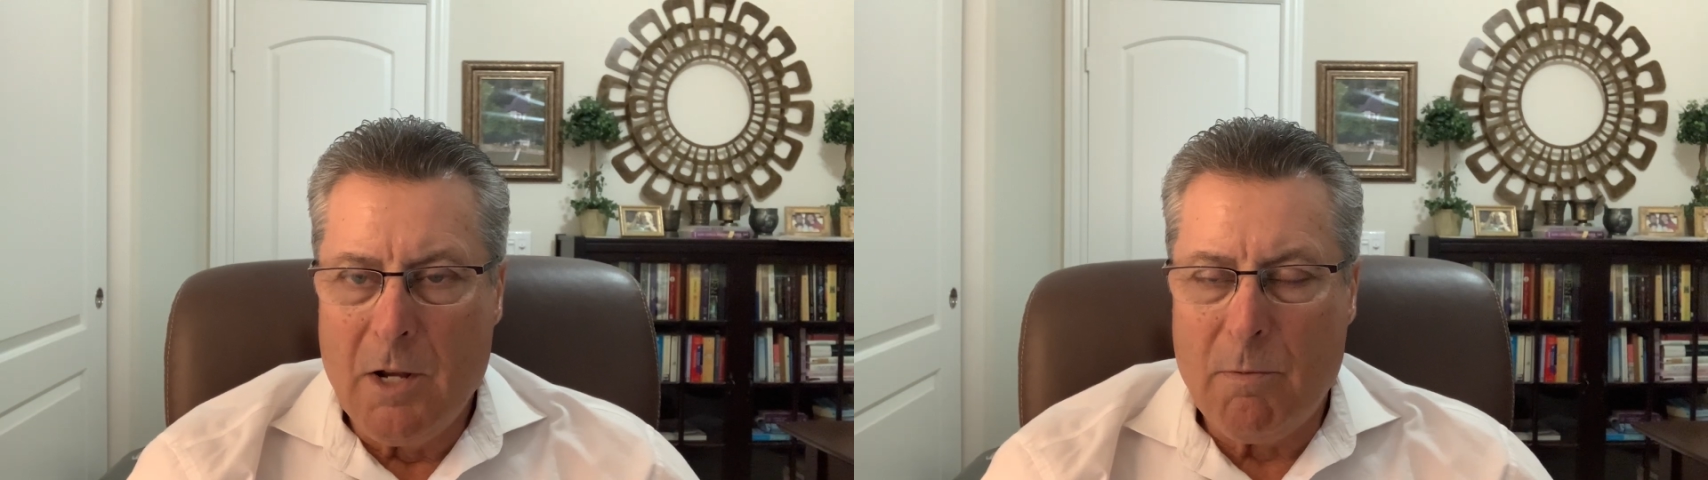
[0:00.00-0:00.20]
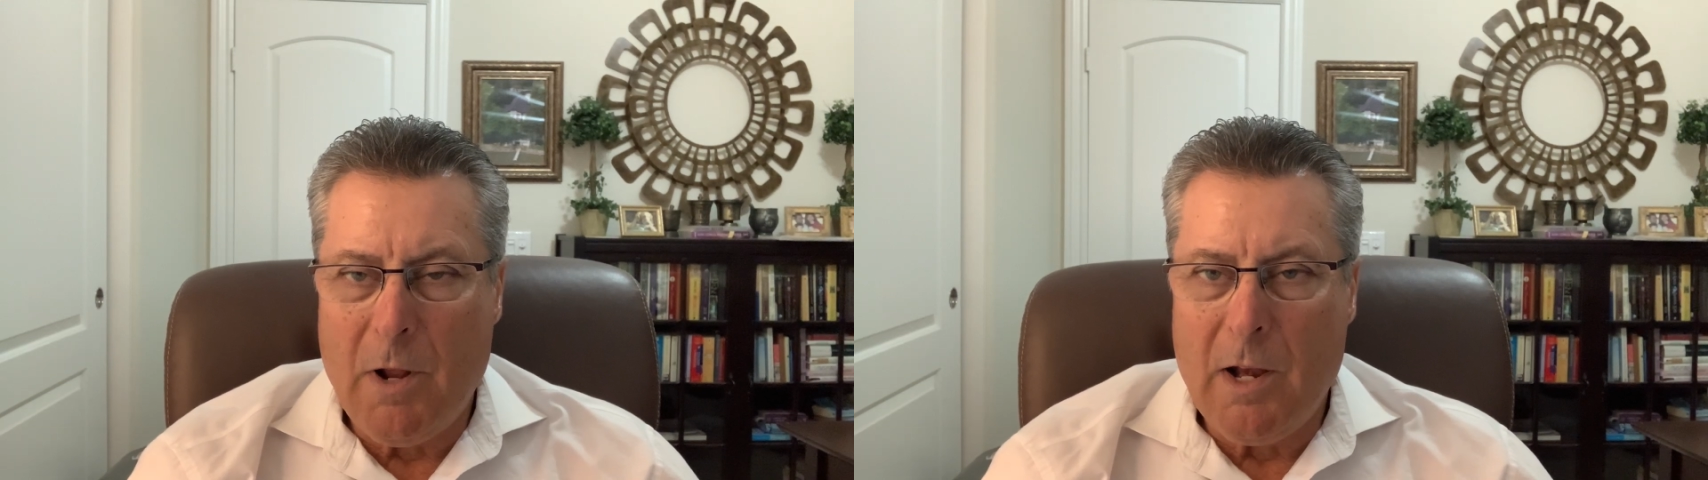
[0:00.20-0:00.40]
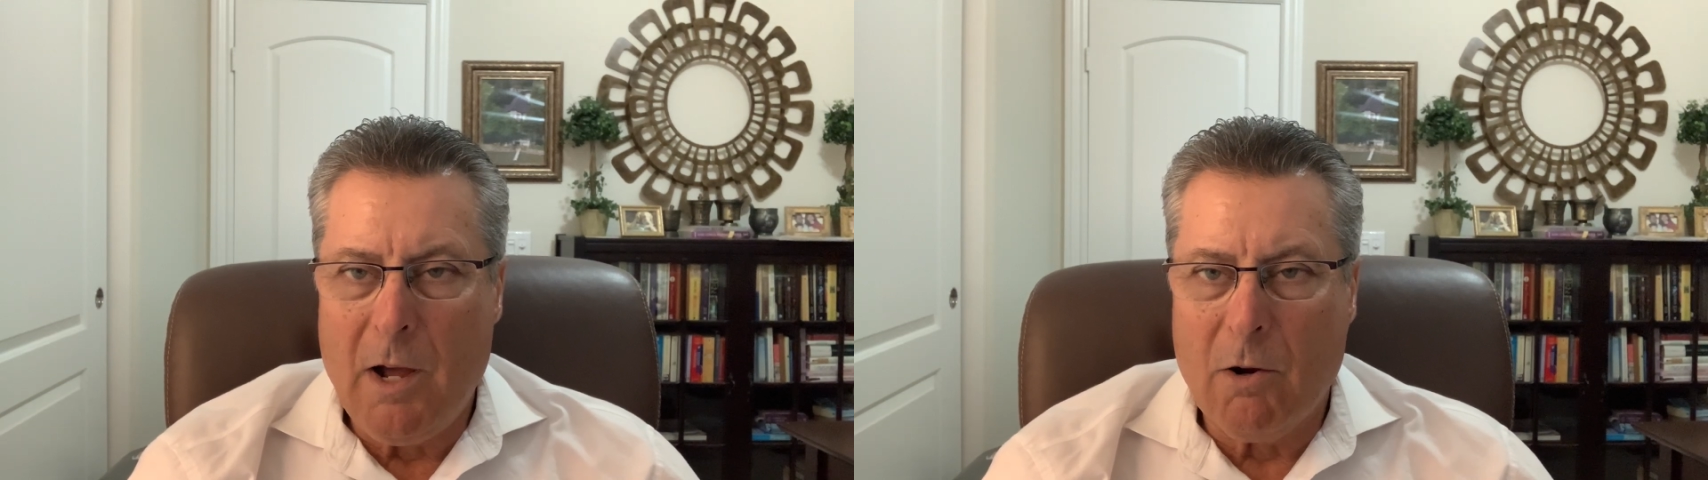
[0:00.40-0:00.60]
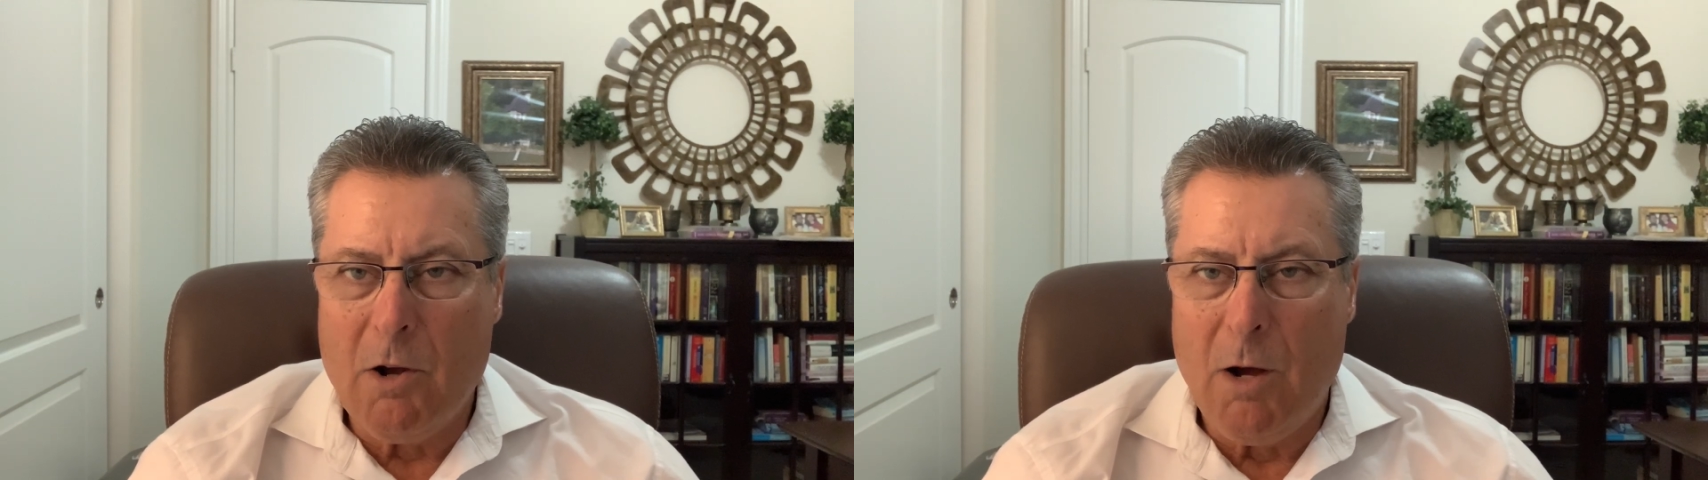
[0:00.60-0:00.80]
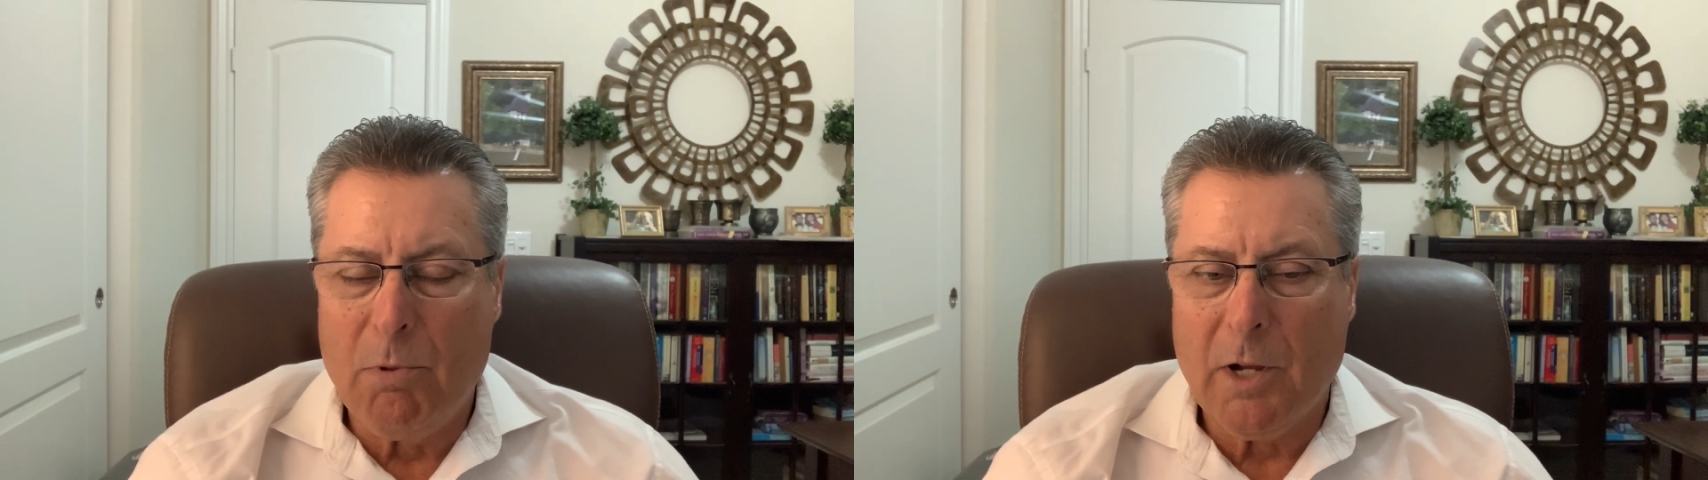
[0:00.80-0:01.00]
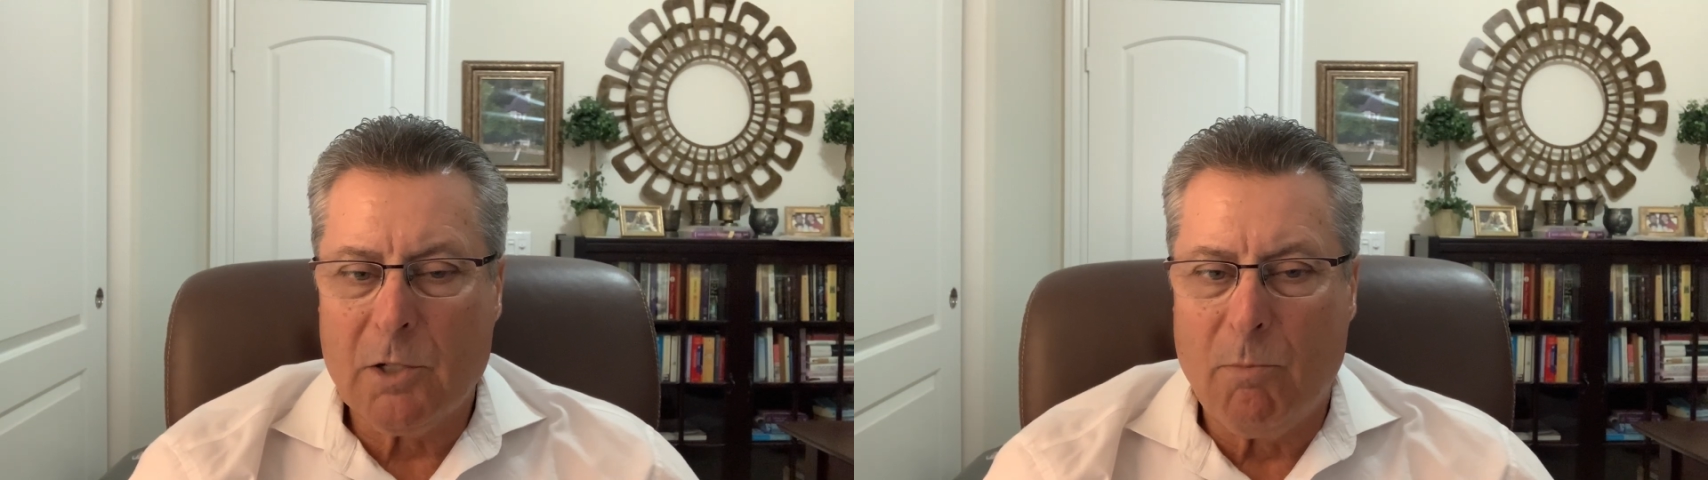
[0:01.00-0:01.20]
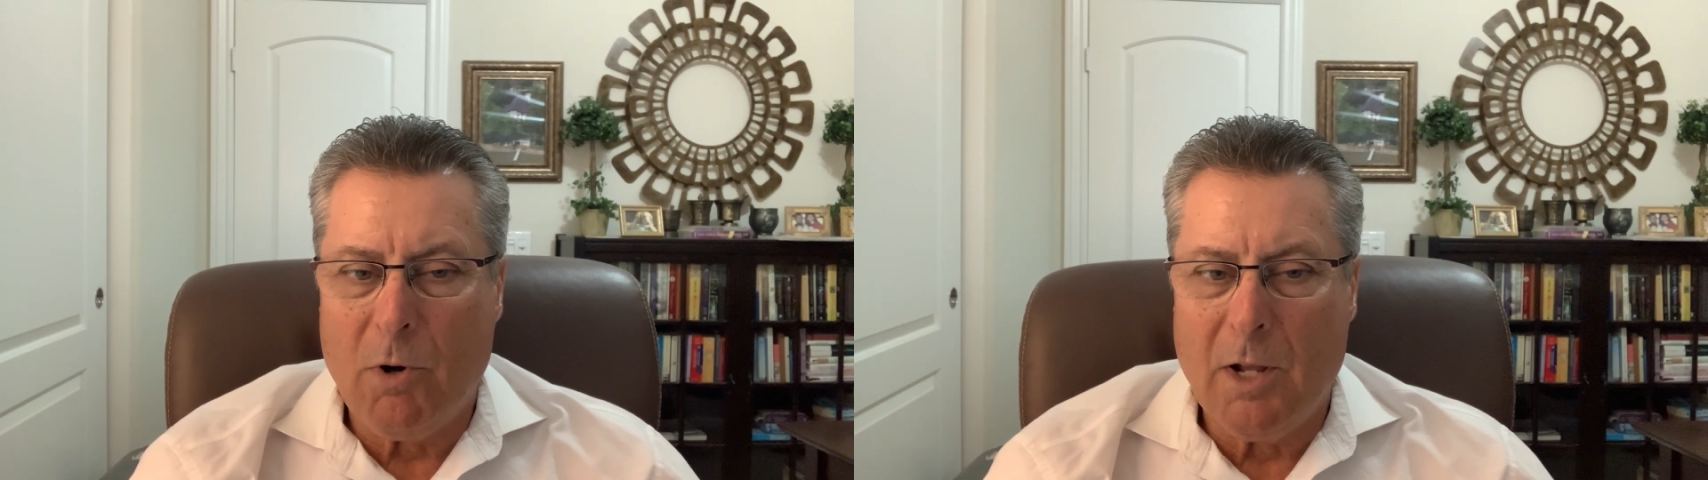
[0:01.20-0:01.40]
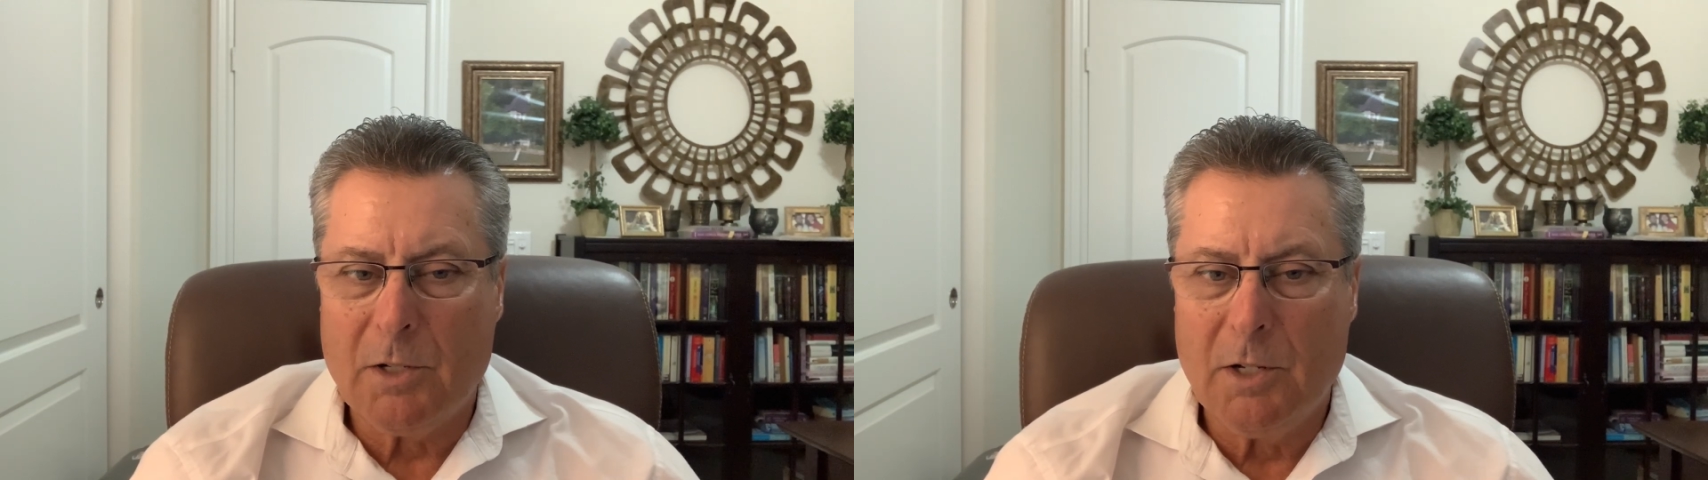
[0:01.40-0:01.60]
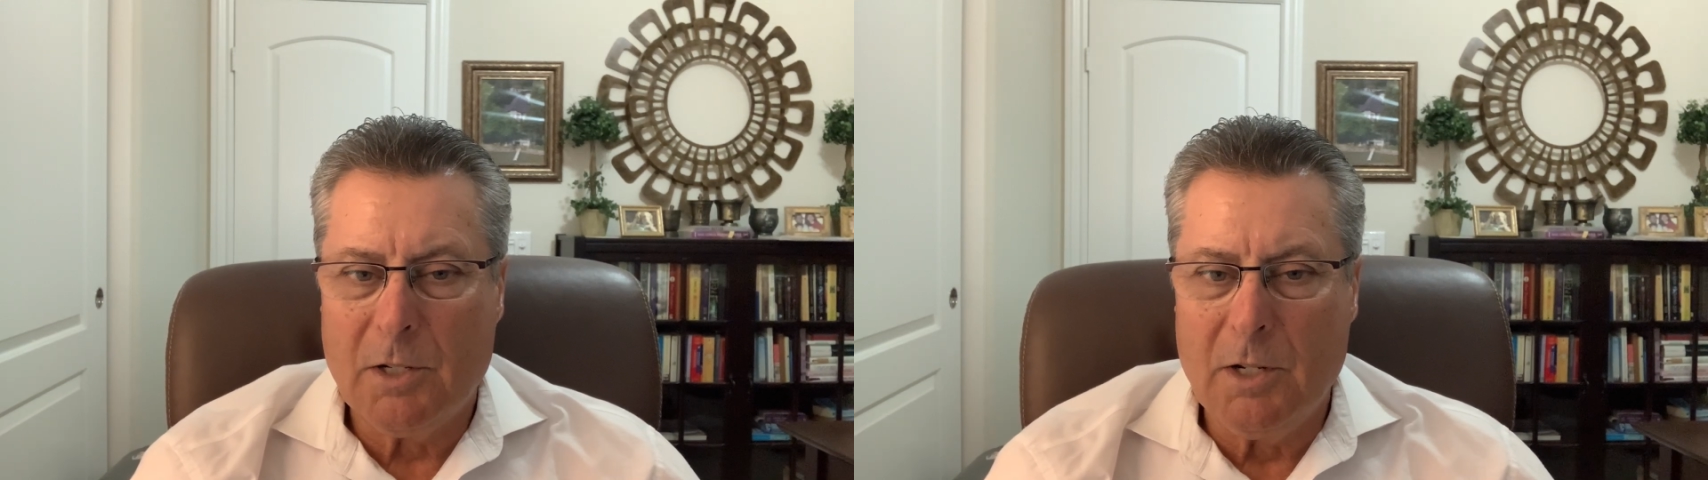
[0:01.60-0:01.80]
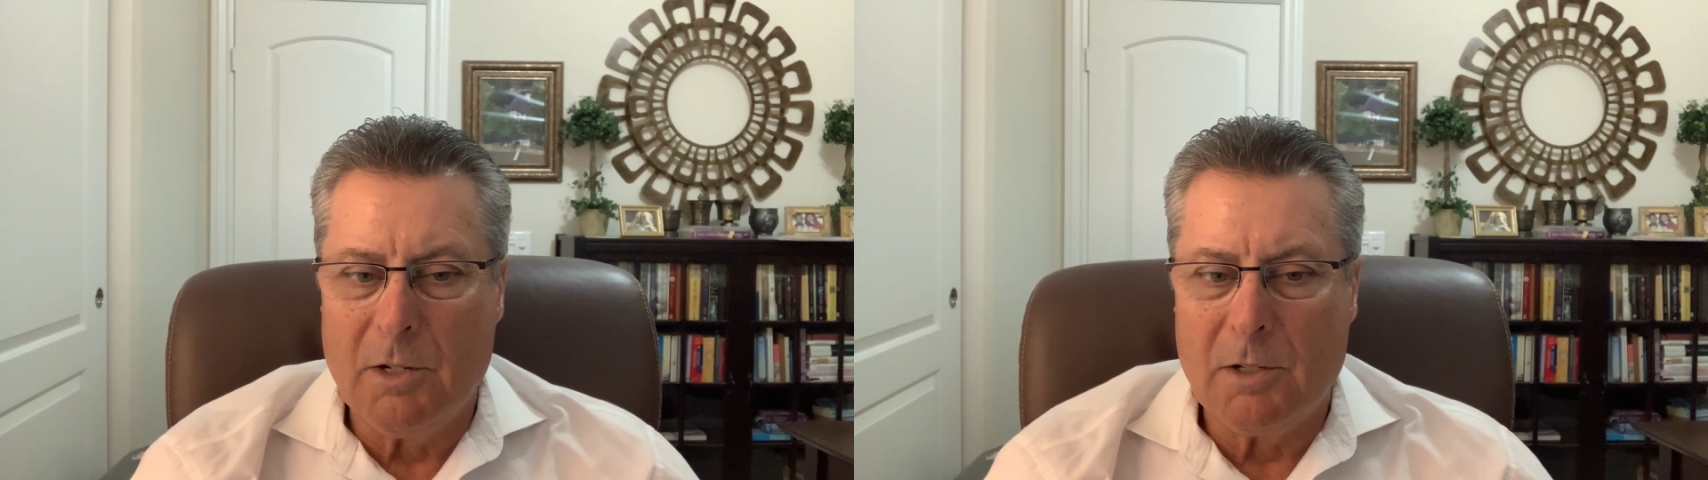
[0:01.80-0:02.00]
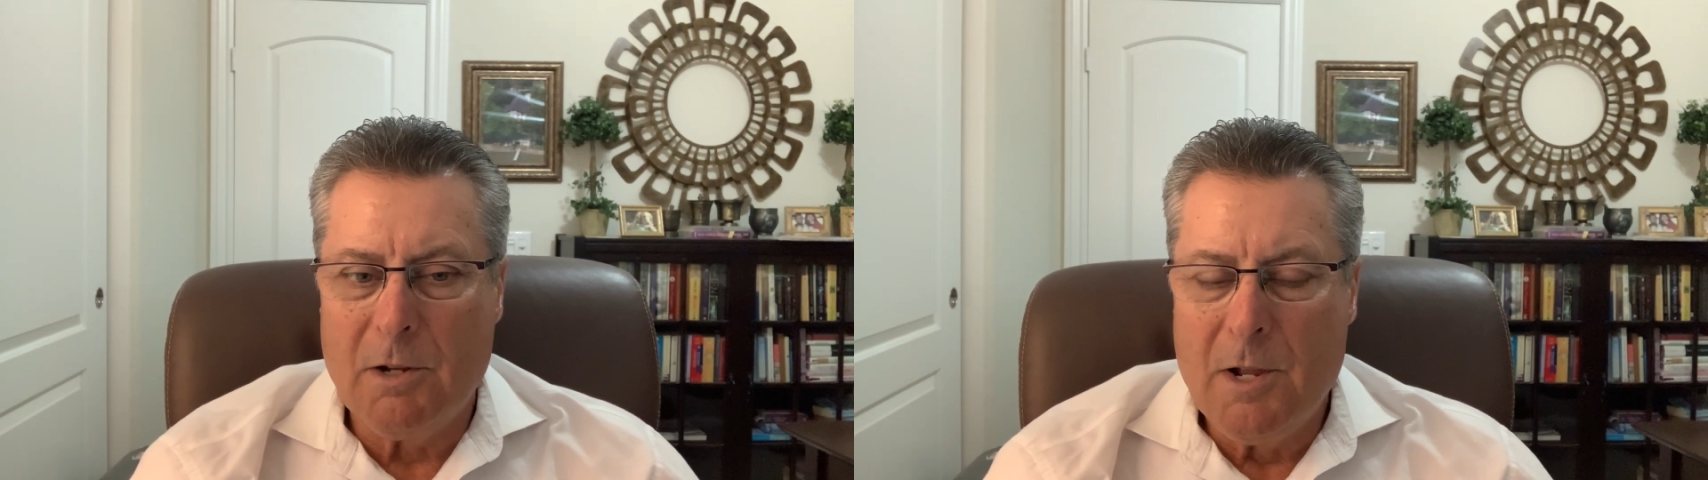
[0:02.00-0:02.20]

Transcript: depending on how complex the process is.